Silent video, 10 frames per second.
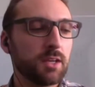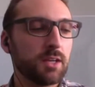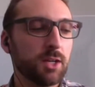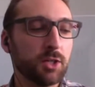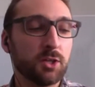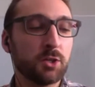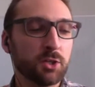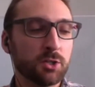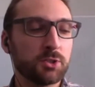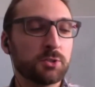
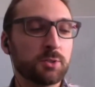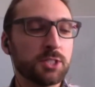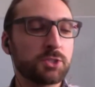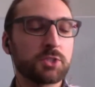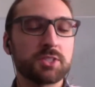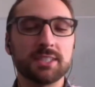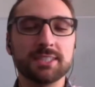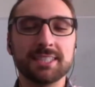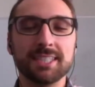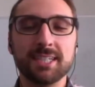although
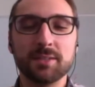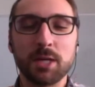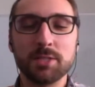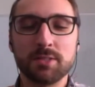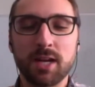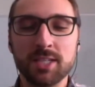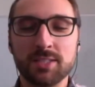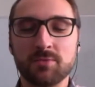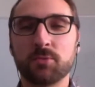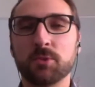interestingly, I
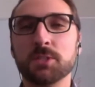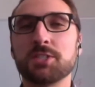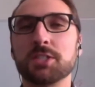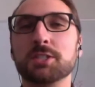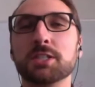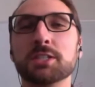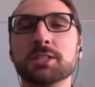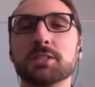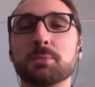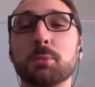first declared
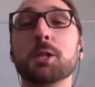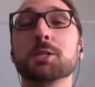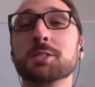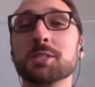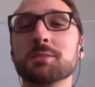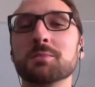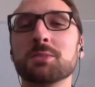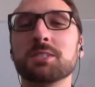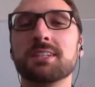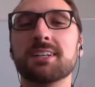symbolic systems
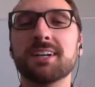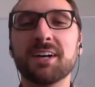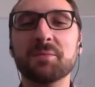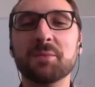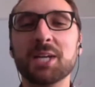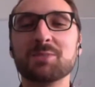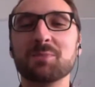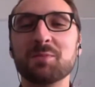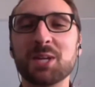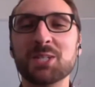as my
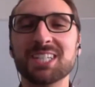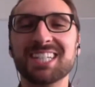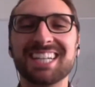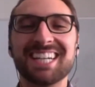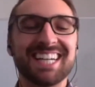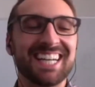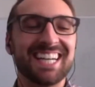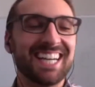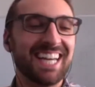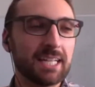major,
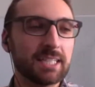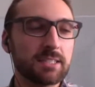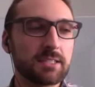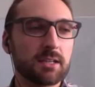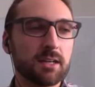and